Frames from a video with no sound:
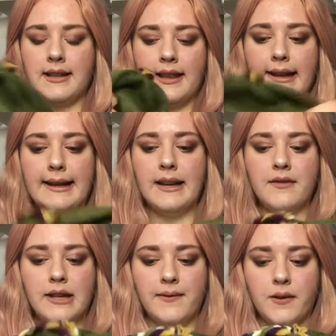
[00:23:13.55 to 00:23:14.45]
I think
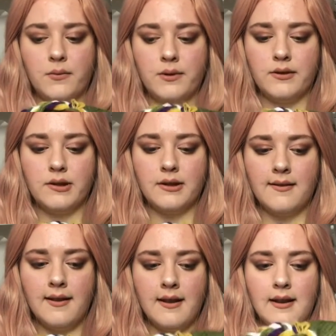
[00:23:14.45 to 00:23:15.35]
even if it was
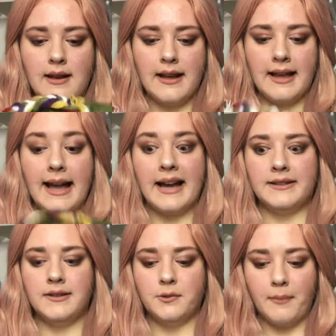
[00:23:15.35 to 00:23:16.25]

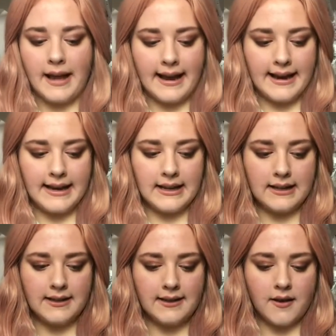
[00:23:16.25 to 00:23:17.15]

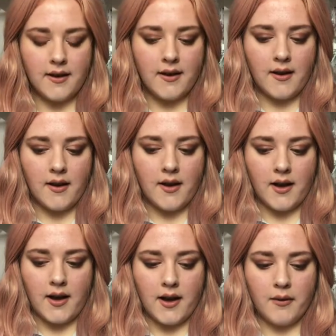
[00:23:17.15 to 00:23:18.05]
handmade,
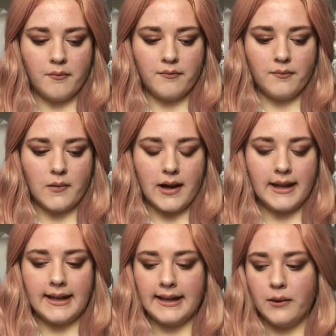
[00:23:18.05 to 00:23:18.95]
I
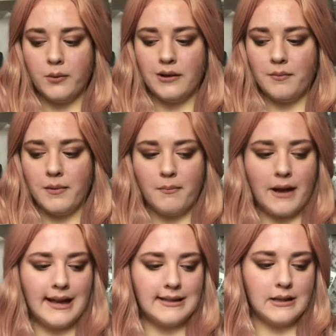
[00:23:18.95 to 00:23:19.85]
think it would have been
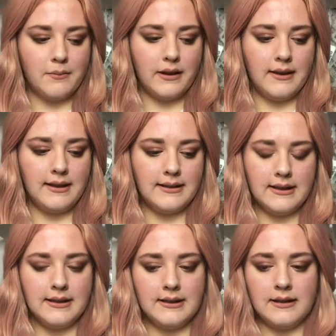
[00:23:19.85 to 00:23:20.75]
better, but this
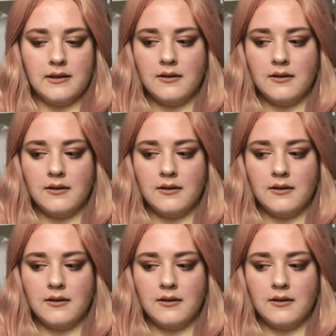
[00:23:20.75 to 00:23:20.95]
is,